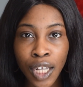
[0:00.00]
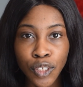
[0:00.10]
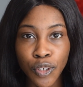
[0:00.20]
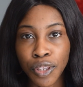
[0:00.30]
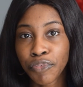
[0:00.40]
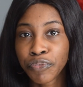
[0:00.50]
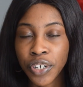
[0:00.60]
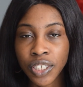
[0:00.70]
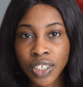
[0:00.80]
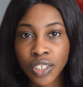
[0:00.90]
So the
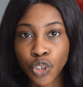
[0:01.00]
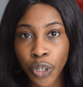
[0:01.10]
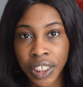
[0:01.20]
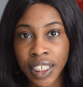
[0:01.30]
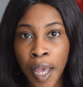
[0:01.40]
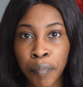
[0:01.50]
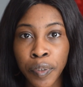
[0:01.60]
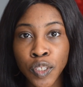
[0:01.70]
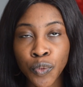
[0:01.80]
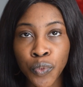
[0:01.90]
first choice I
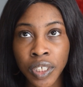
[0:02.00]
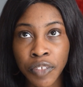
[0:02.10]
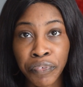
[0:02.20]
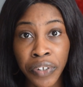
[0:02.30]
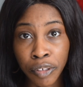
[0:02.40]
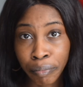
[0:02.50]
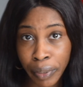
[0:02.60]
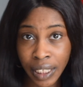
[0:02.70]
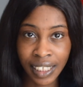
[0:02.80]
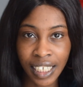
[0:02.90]
picked was film
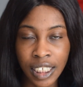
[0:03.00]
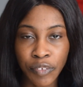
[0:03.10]
business.